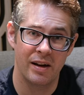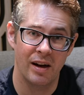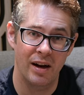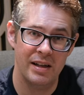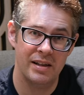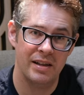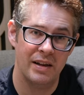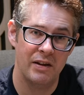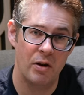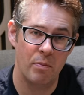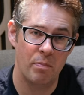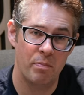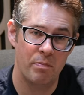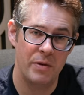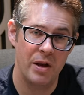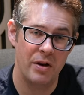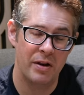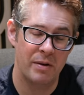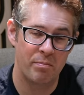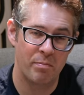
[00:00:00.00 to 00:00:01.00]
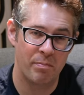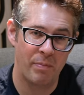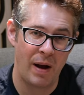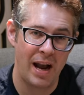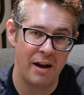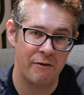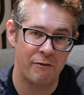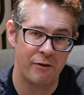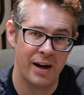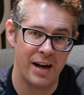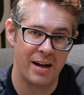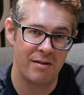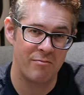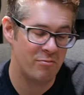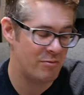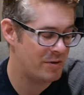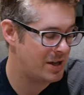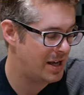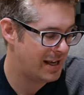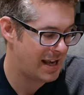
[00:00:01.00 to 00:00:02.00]
guys. You pay for it,
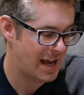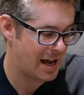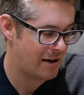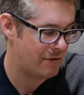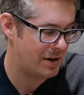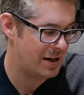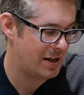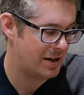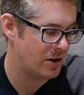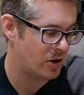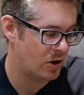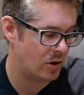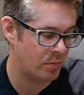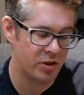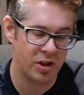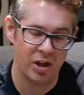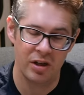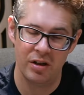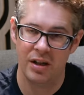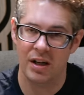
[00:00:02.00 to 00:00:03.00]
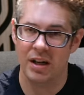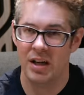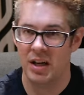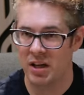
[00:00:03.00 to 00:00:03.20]
you get a really good option.